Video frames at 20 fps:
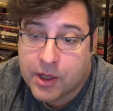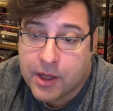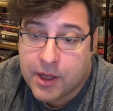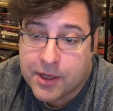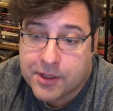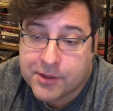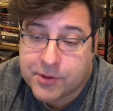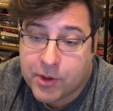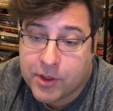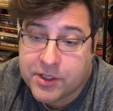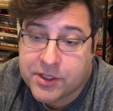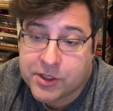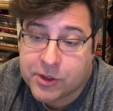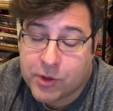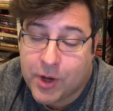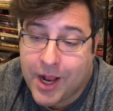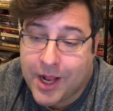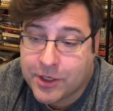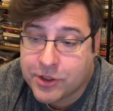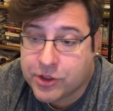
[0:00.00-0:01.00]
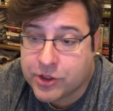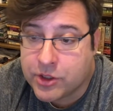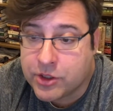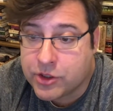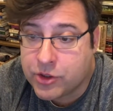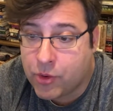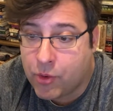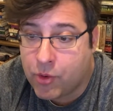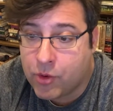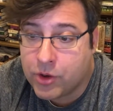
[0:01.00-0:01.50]
So I scratched and
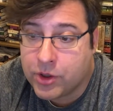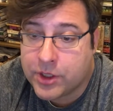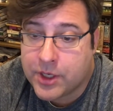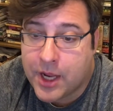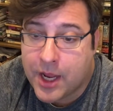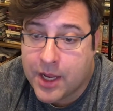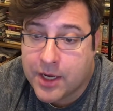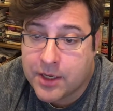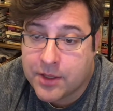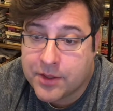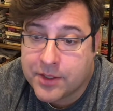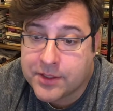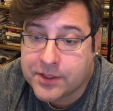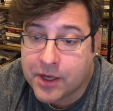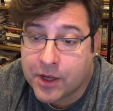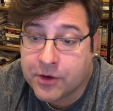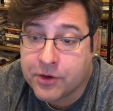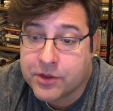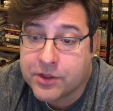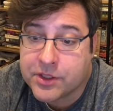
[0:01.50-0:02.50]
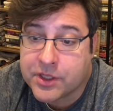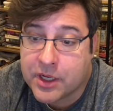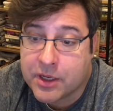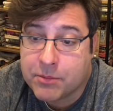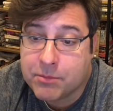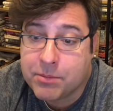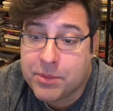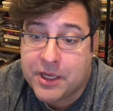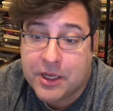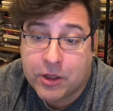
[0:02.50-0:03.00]
tore again, and this
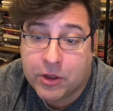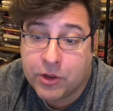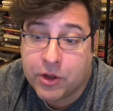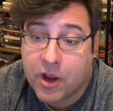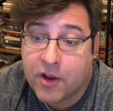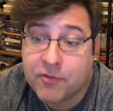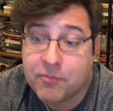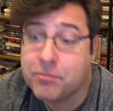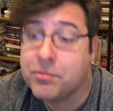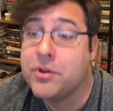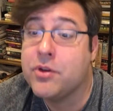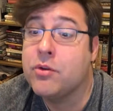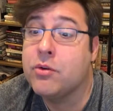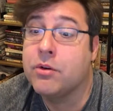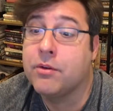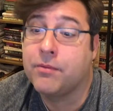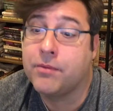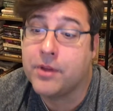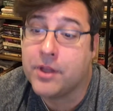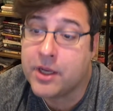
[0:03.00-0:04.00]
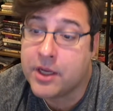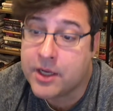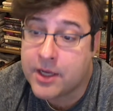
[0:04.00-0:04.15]
underskin peeled off beautifully,